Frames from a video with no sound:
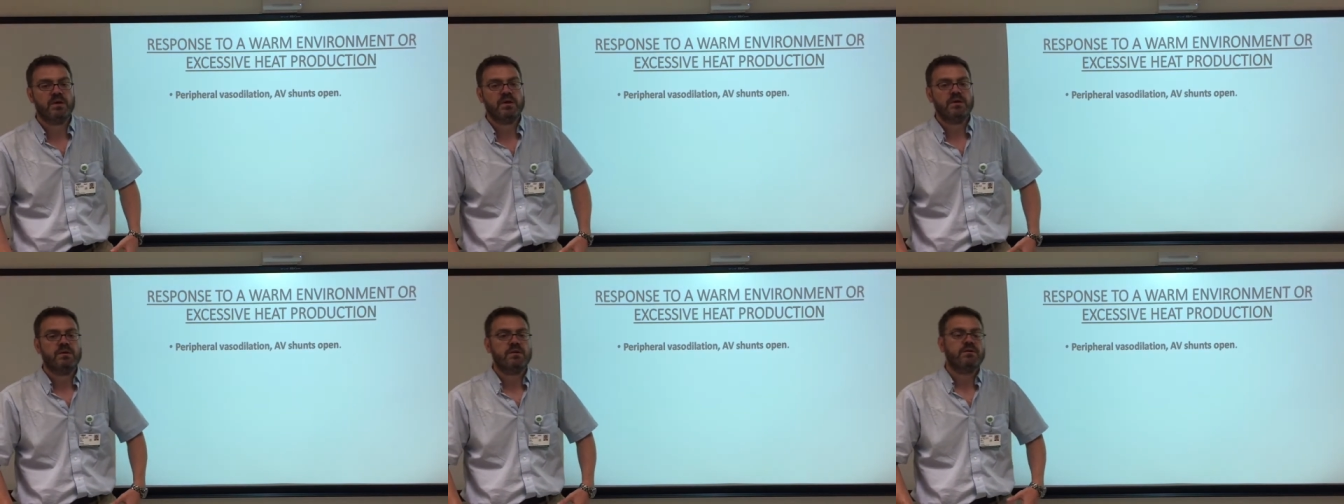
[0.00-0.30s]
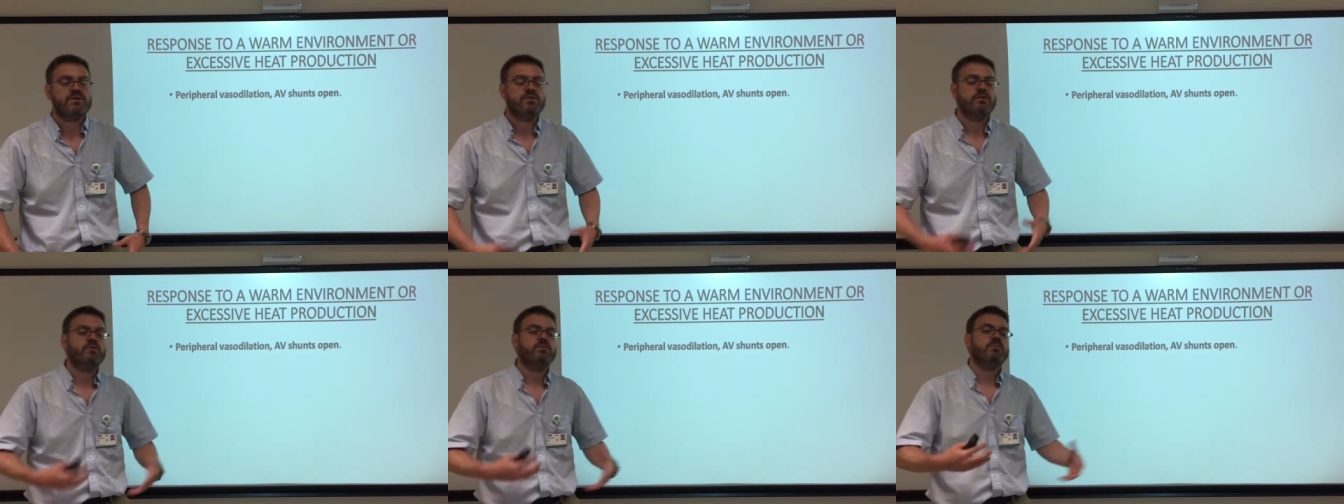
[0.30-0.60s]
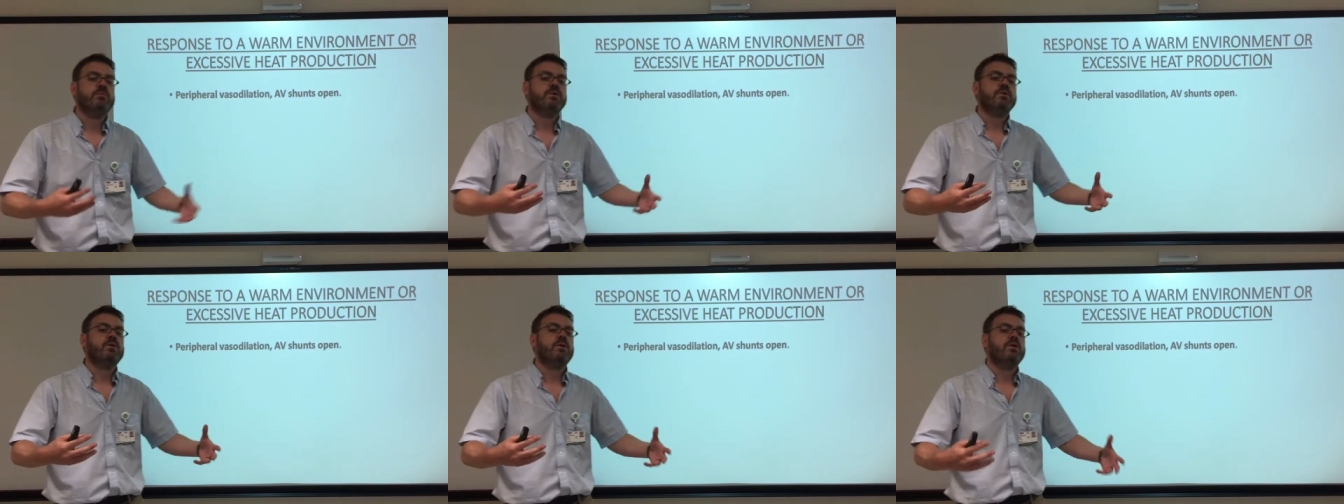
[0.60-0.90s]
the
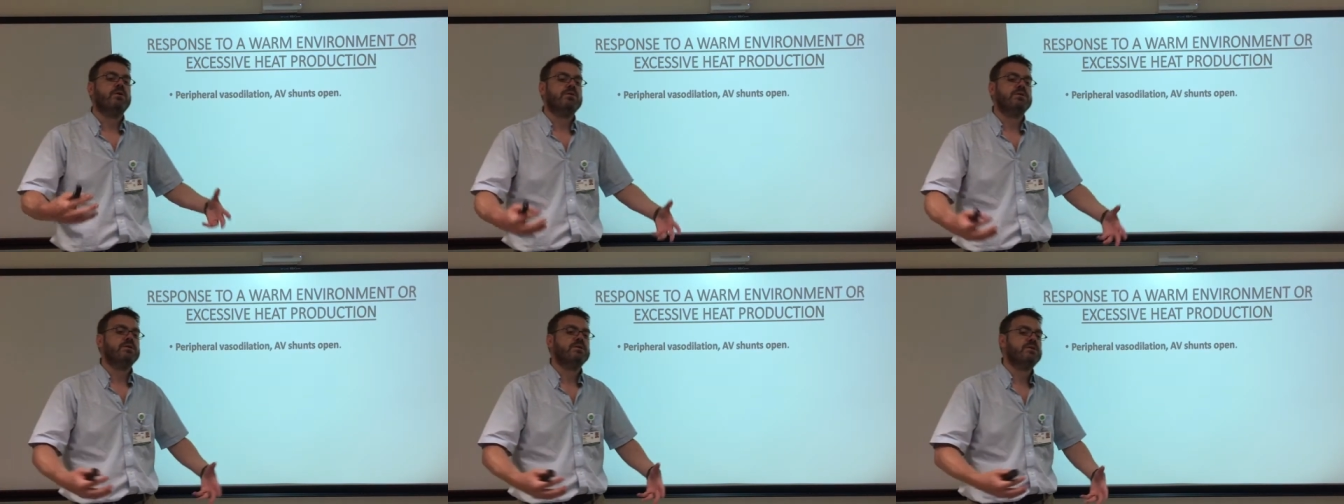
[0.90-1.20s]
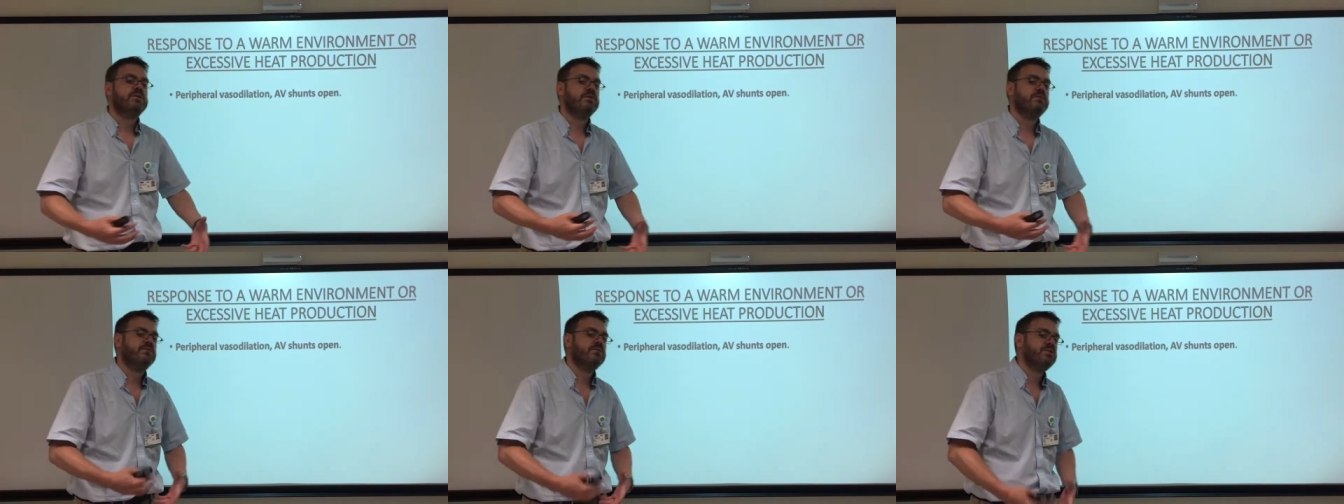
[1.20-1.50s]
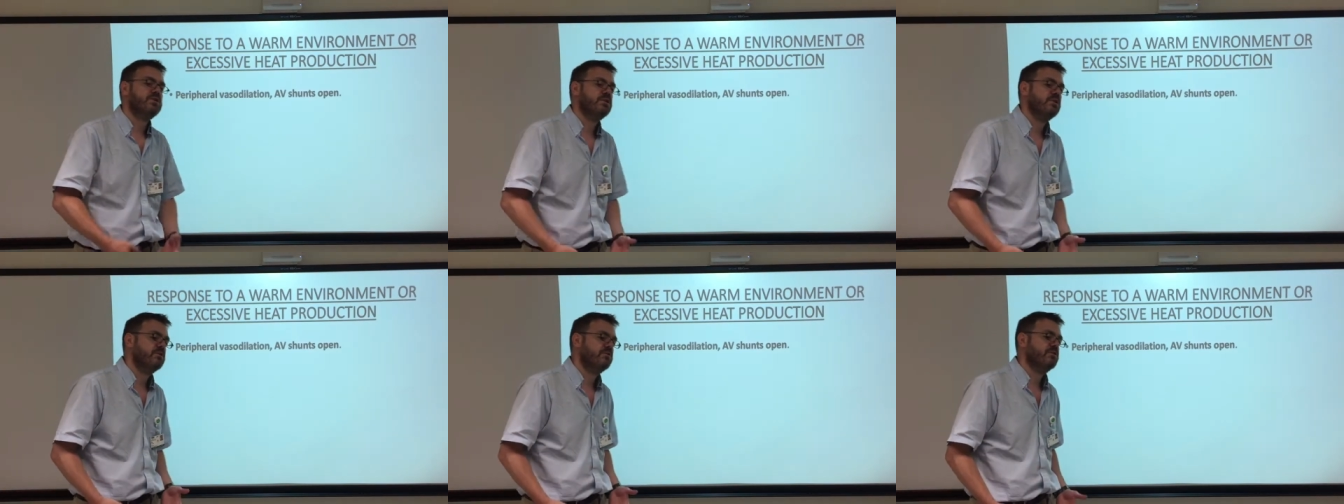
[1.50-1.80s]
thermal
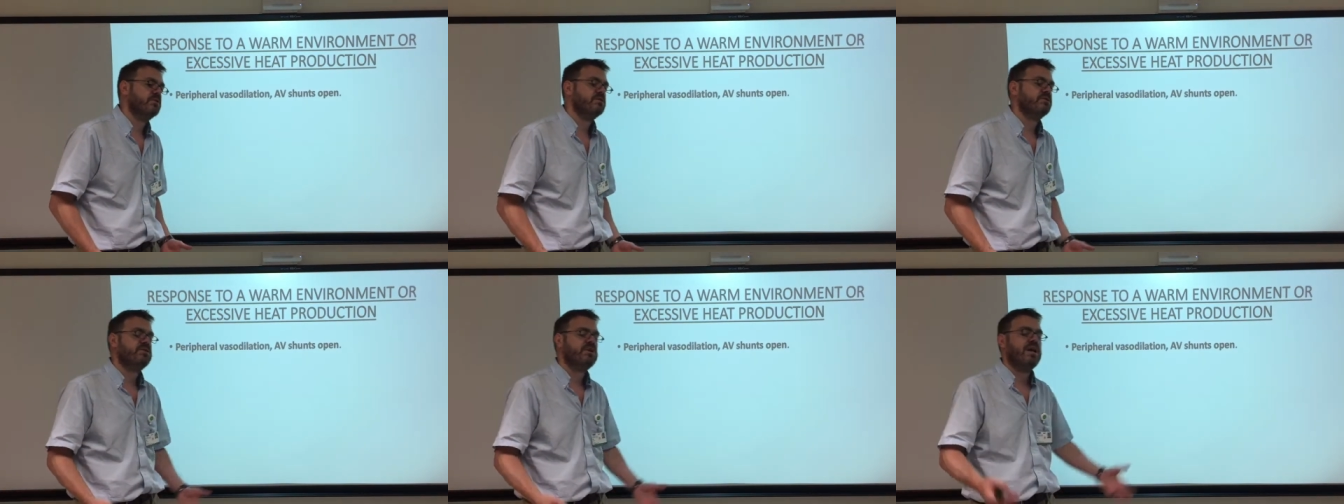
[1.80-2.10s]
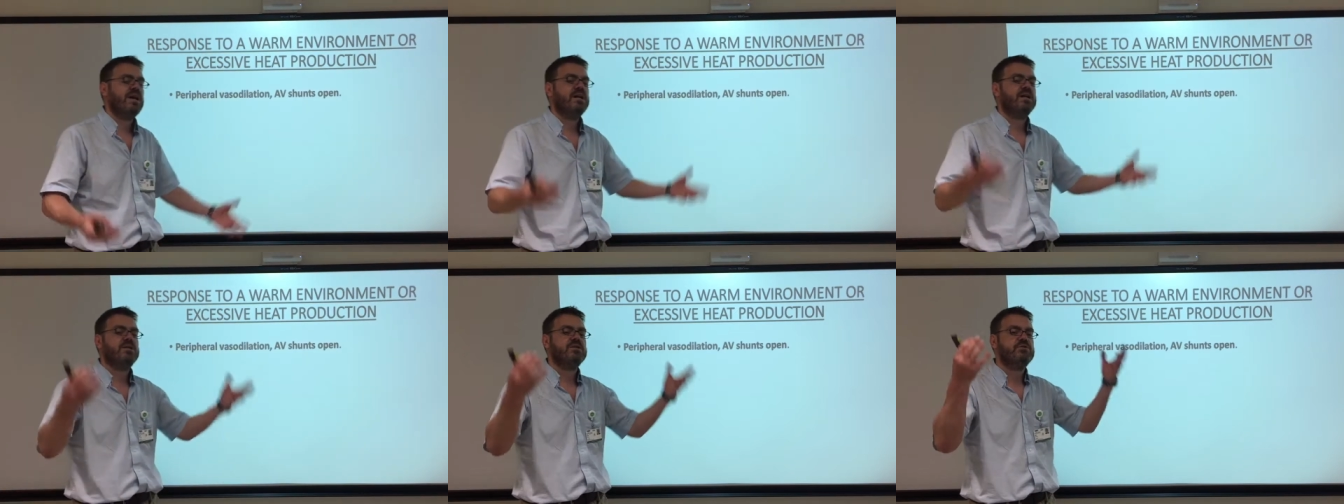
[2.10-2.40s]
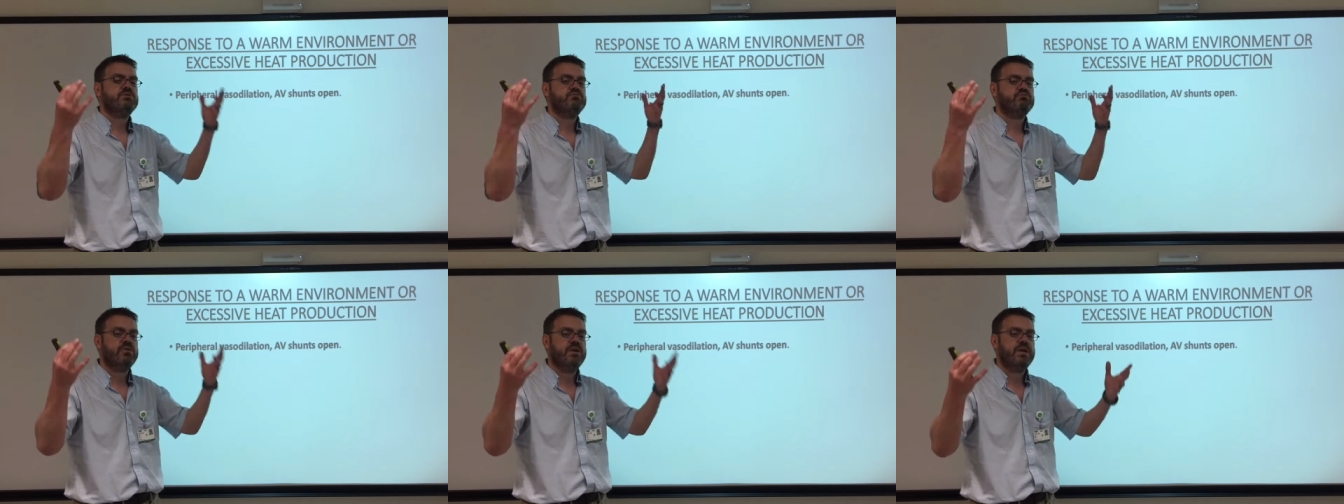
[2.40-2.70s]
conductivity of the shell
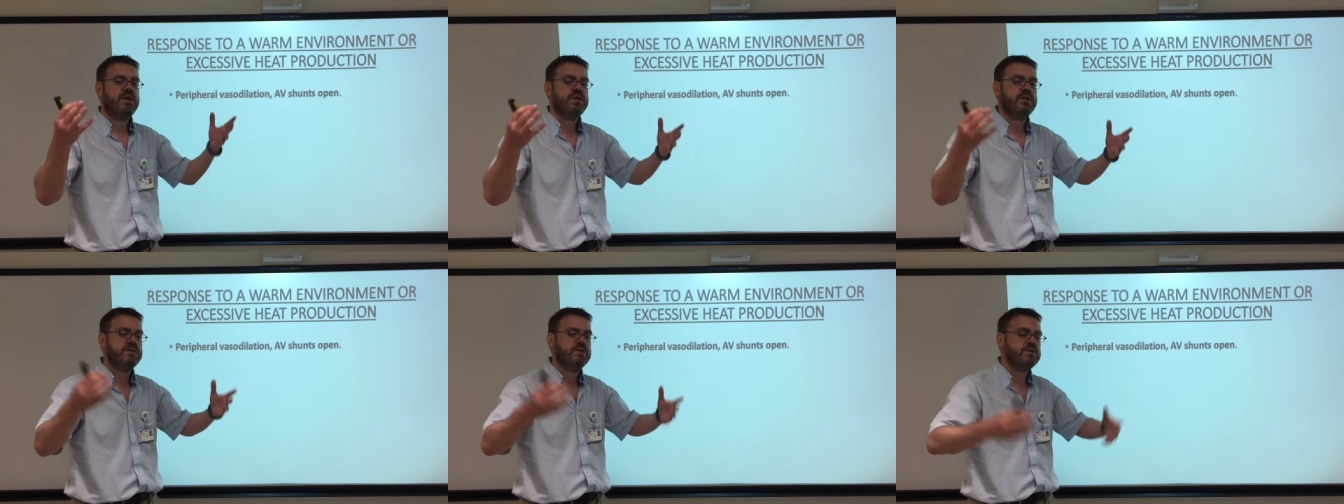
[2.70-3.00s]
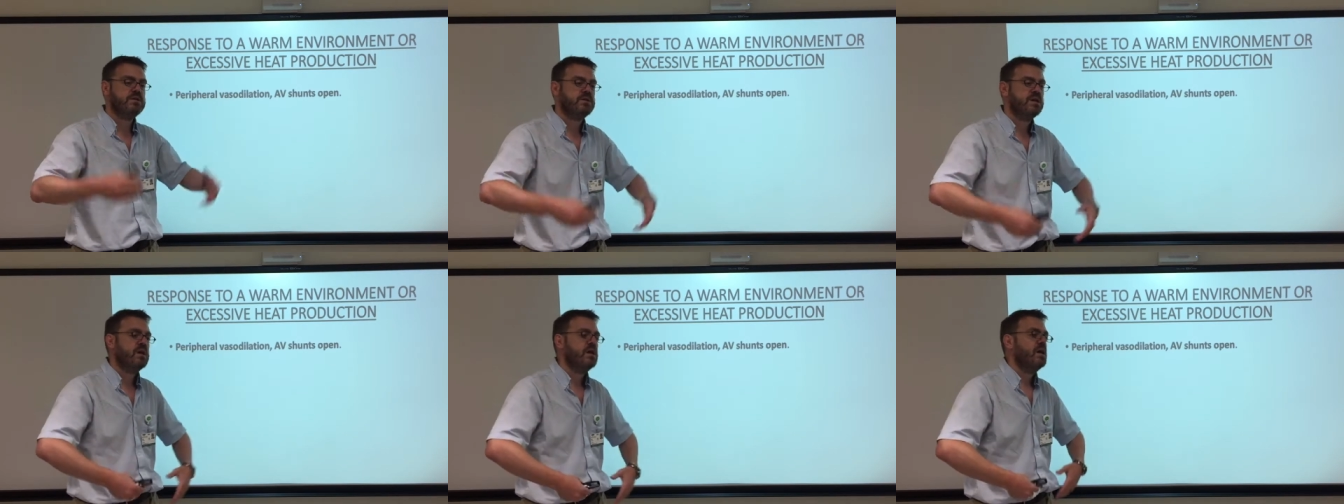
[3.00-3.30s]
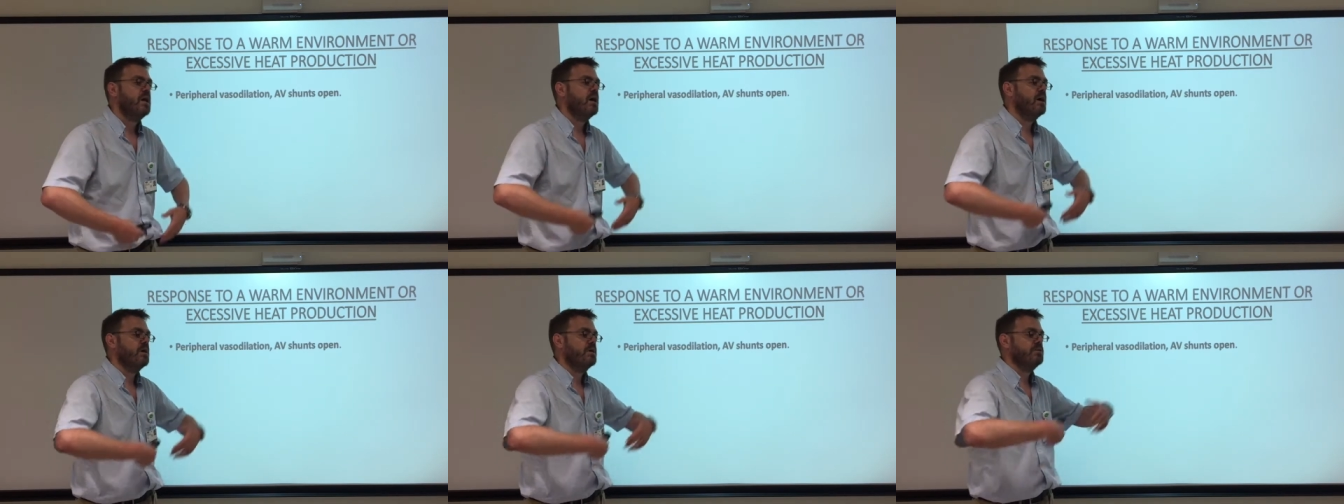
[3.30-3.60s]
is raised
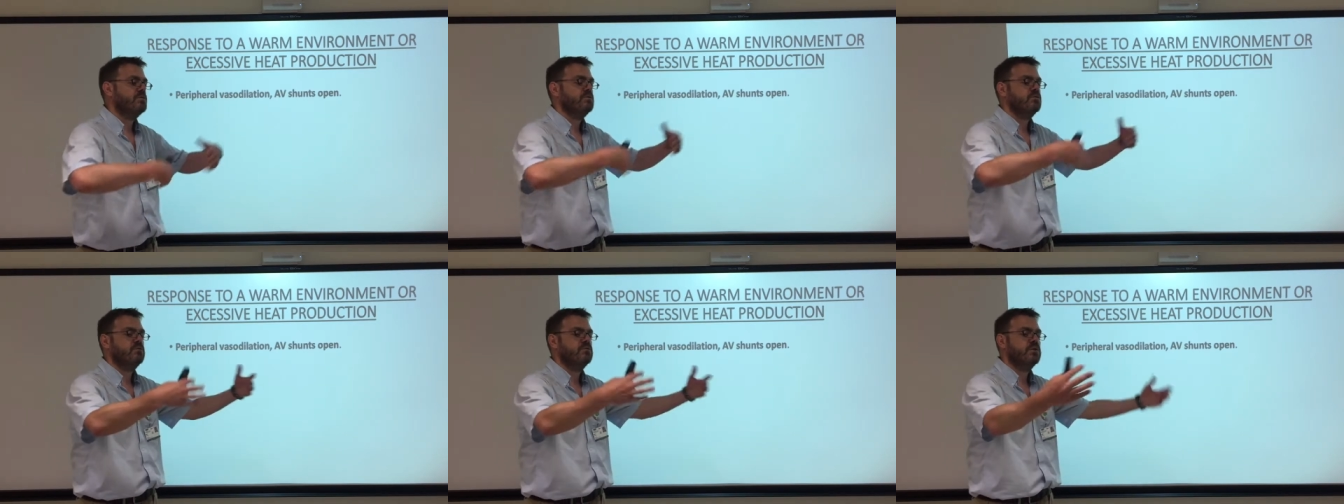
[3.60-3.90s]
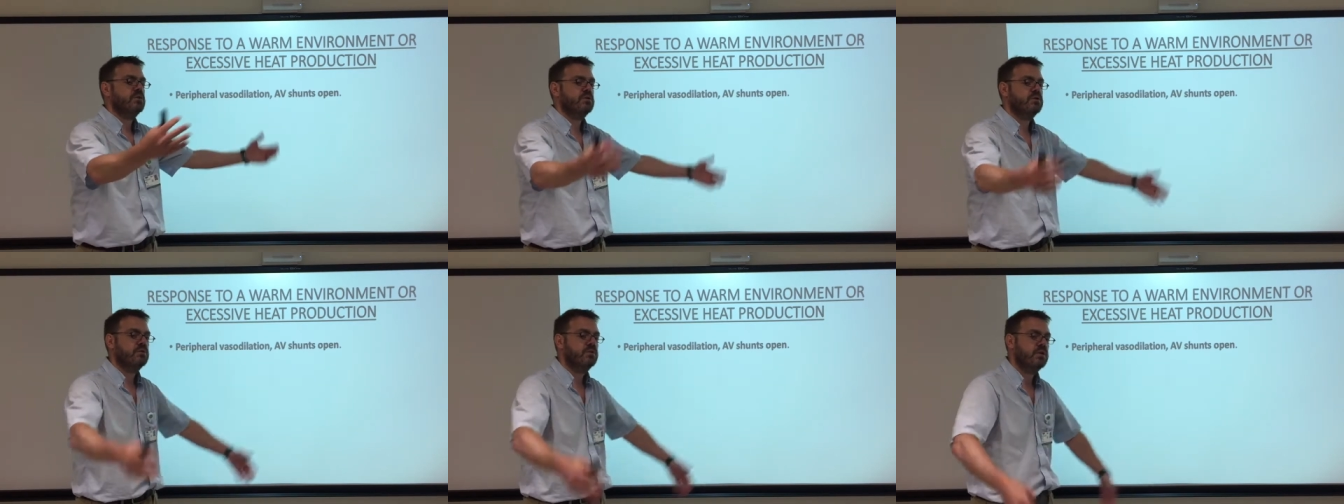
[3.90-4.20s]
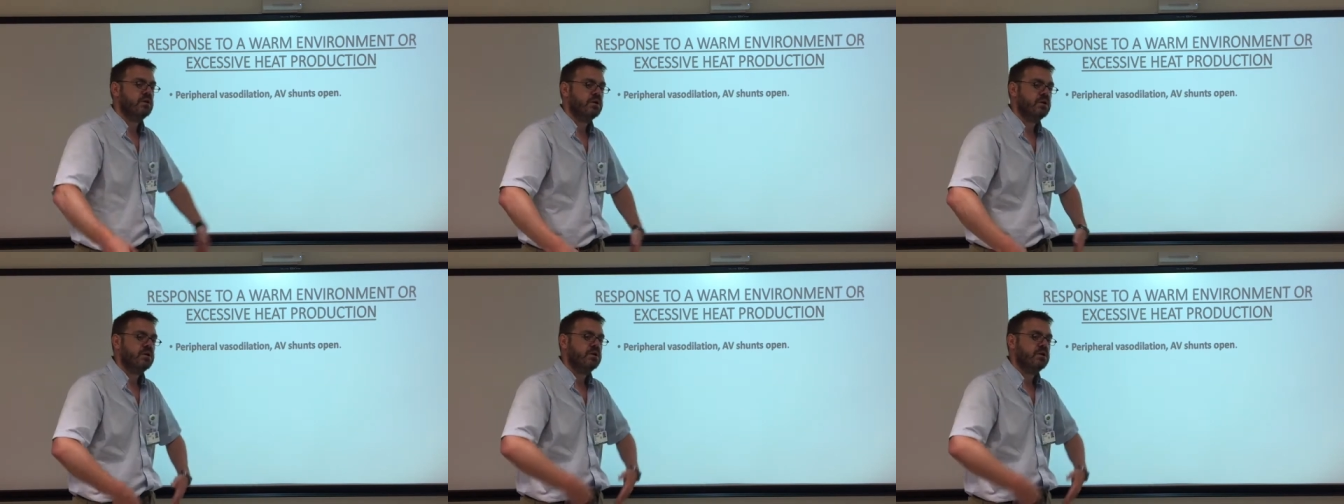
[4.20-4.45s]
and you can